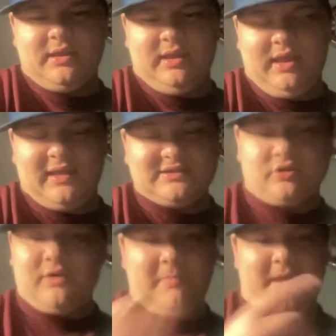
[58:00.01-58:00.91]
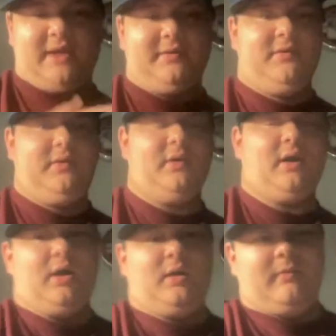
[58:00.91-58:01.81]
Yeah, that's a great band.
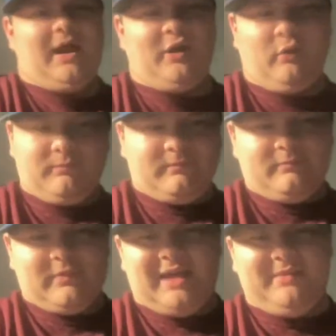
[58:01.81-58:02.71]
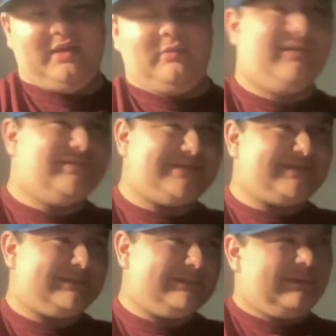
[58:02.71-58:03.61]
That
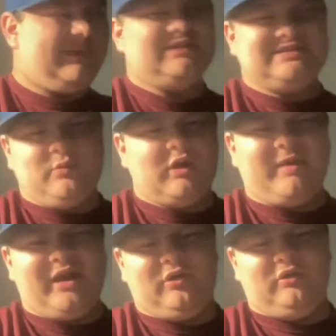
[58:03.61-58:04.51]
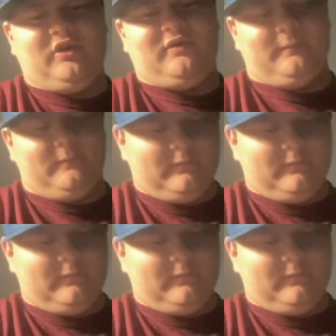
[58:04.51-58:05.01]
was in one of my earlier